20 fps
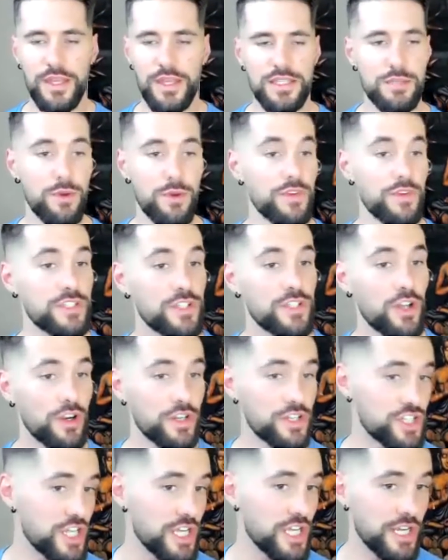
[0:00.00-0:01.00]
some of us start
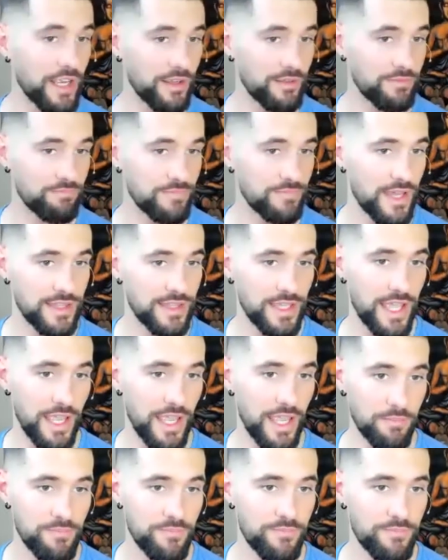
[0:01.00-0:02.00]
cheating at the
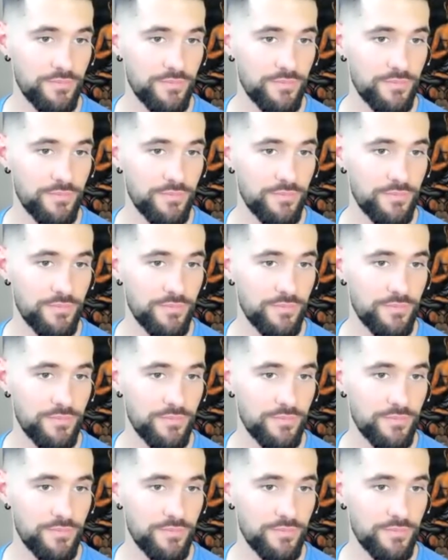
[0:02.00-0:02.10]
game.